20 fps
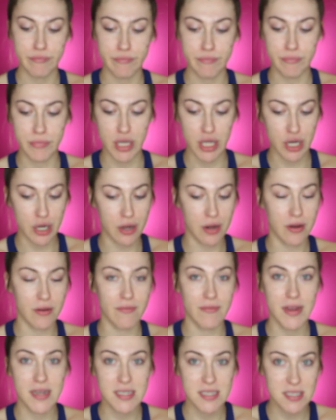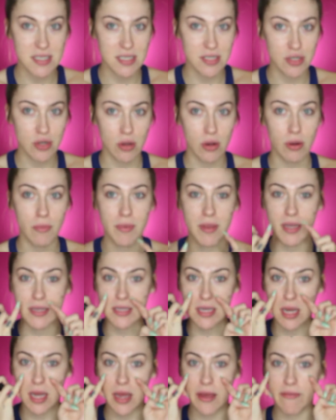Blur Redness Control
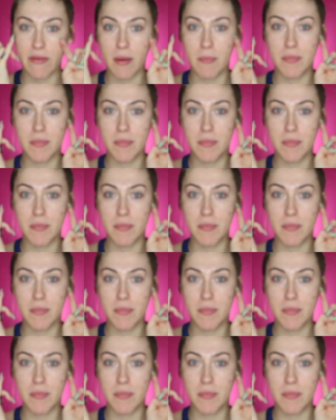because I have